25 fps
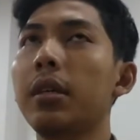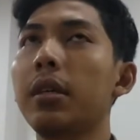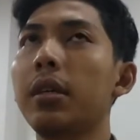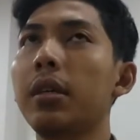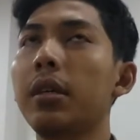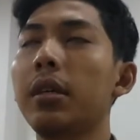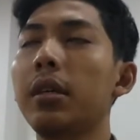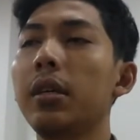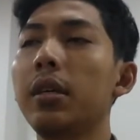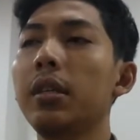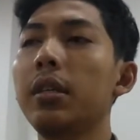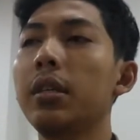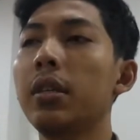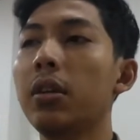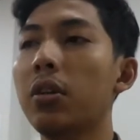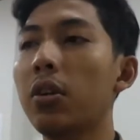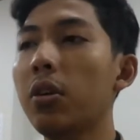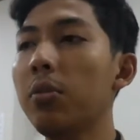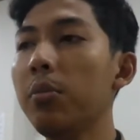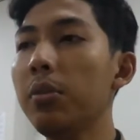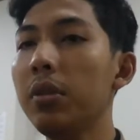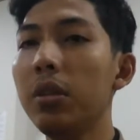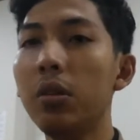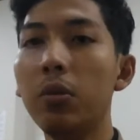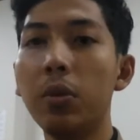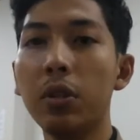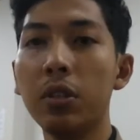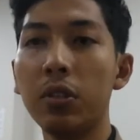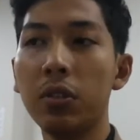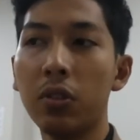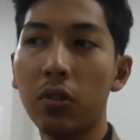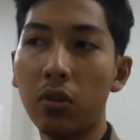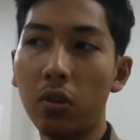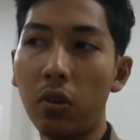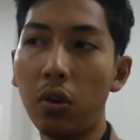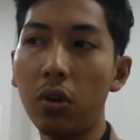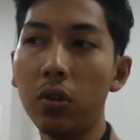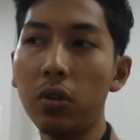And the computer was
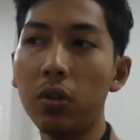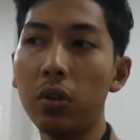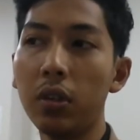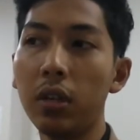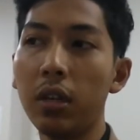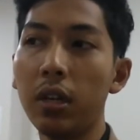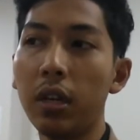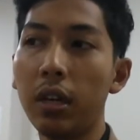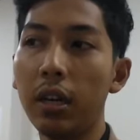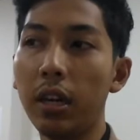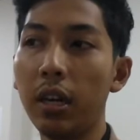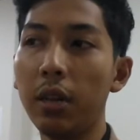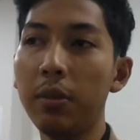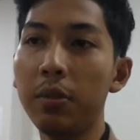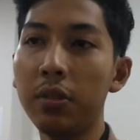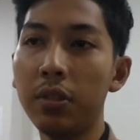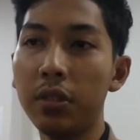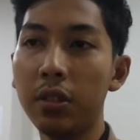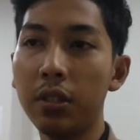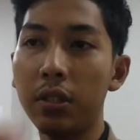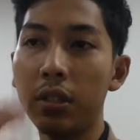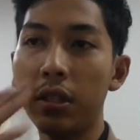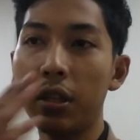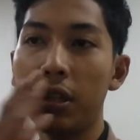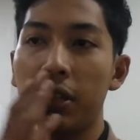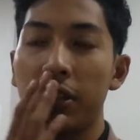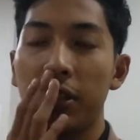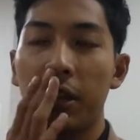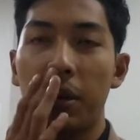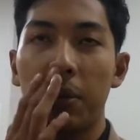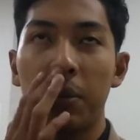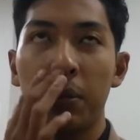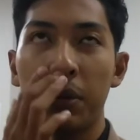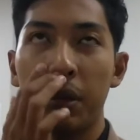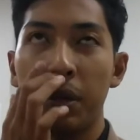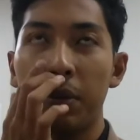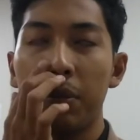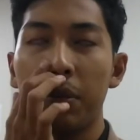code names still
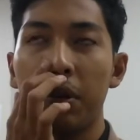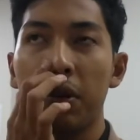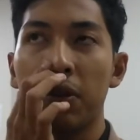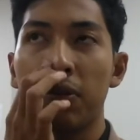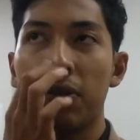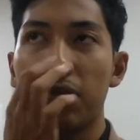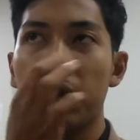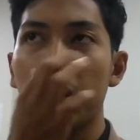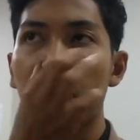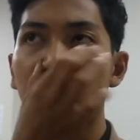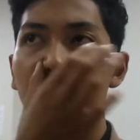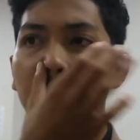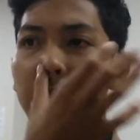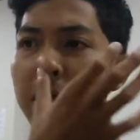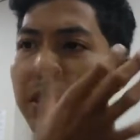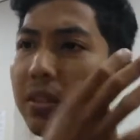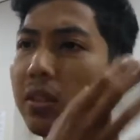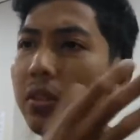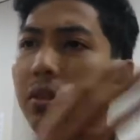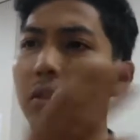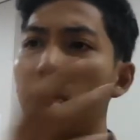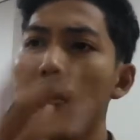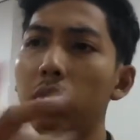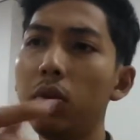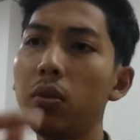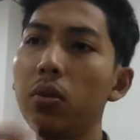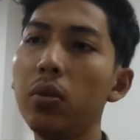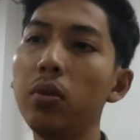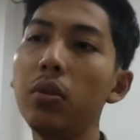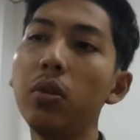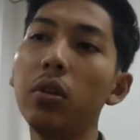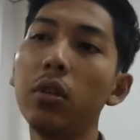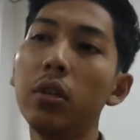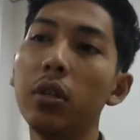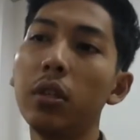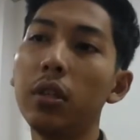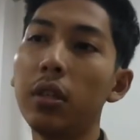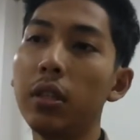sometimes referred to
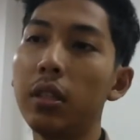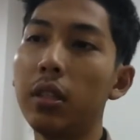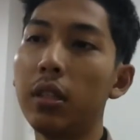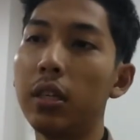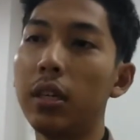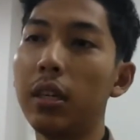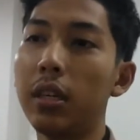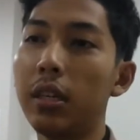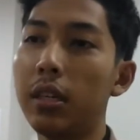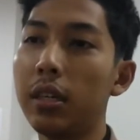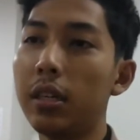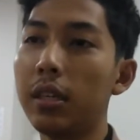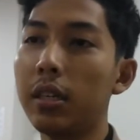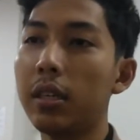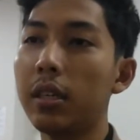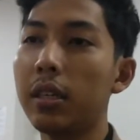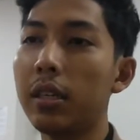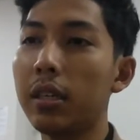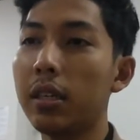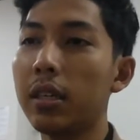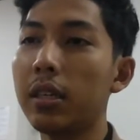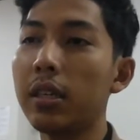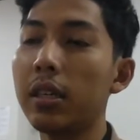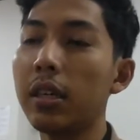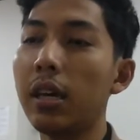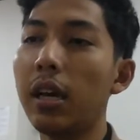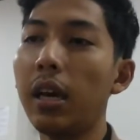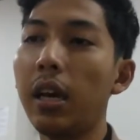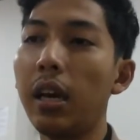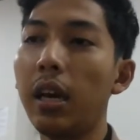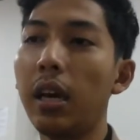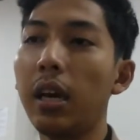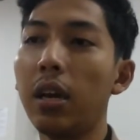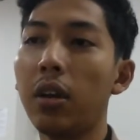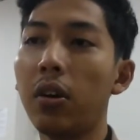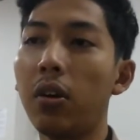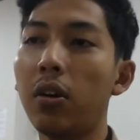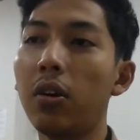the
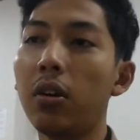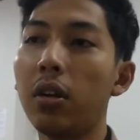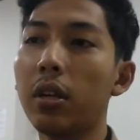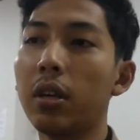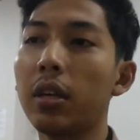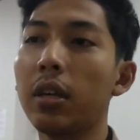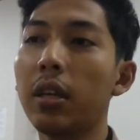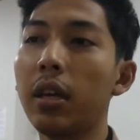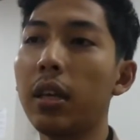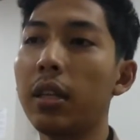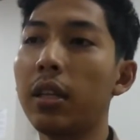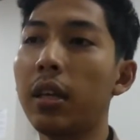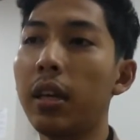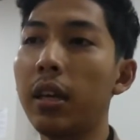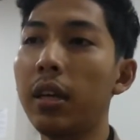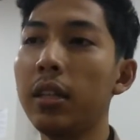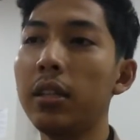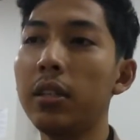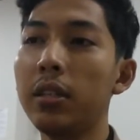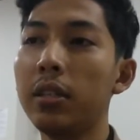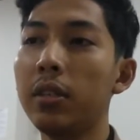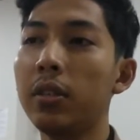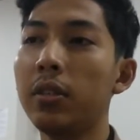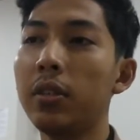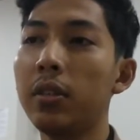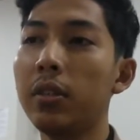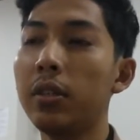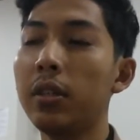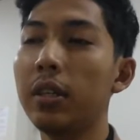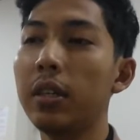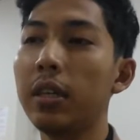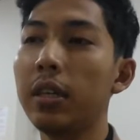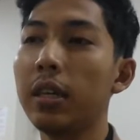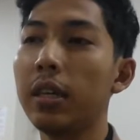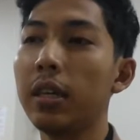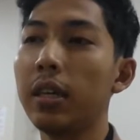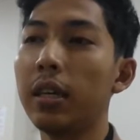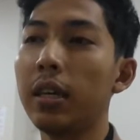Acorn and had the
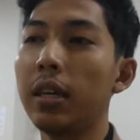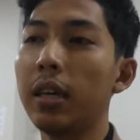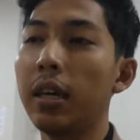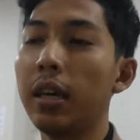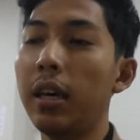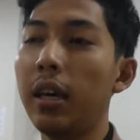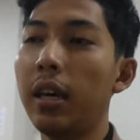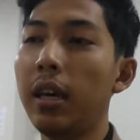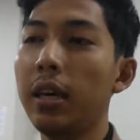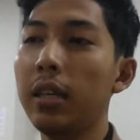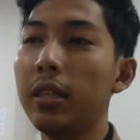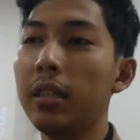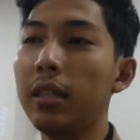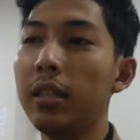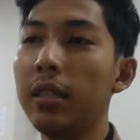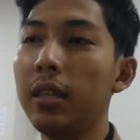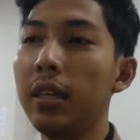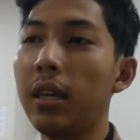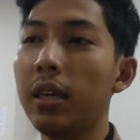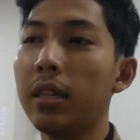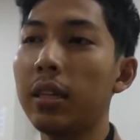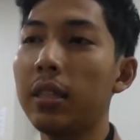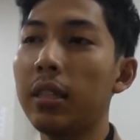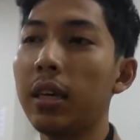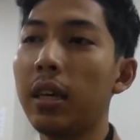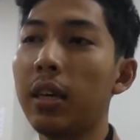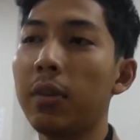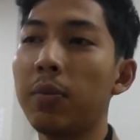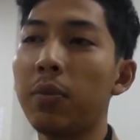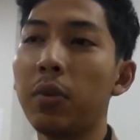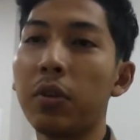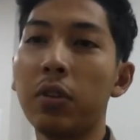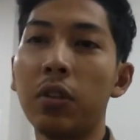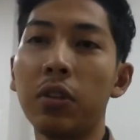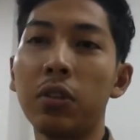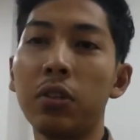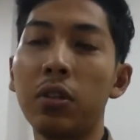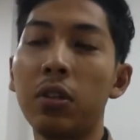
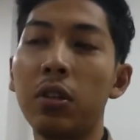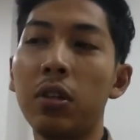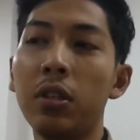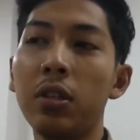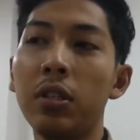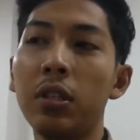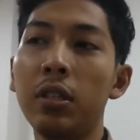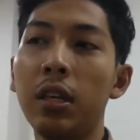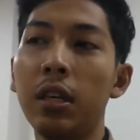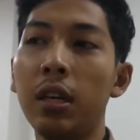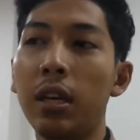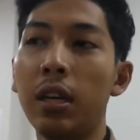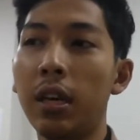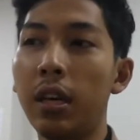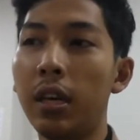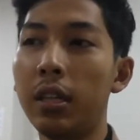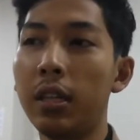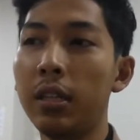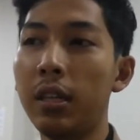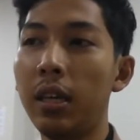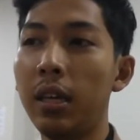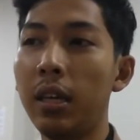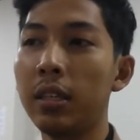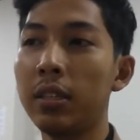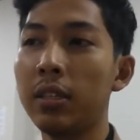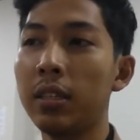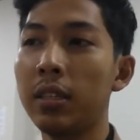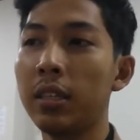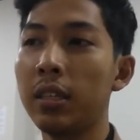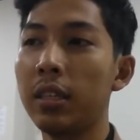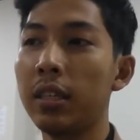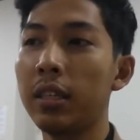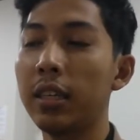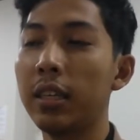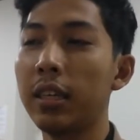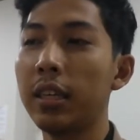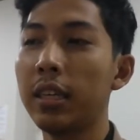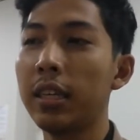8088 processor and
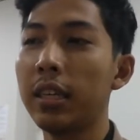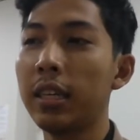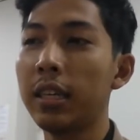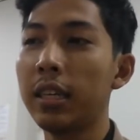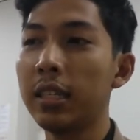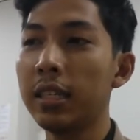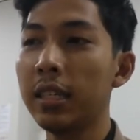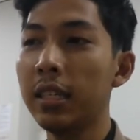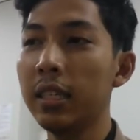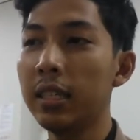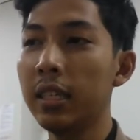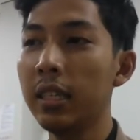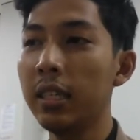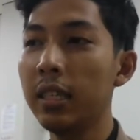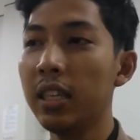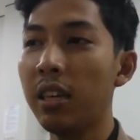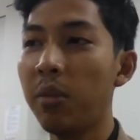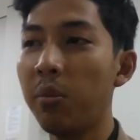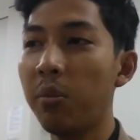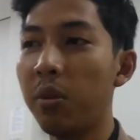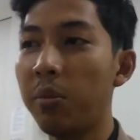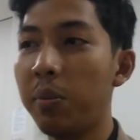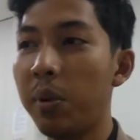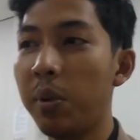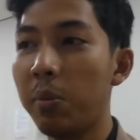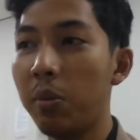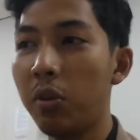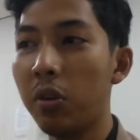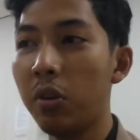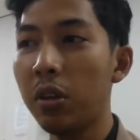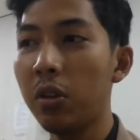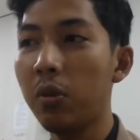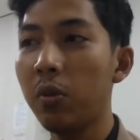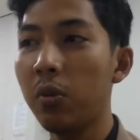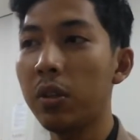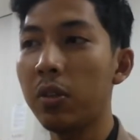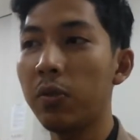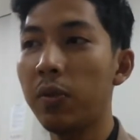is 16 KB of
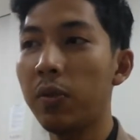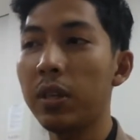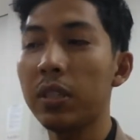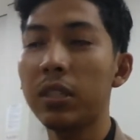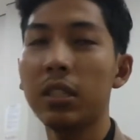memory which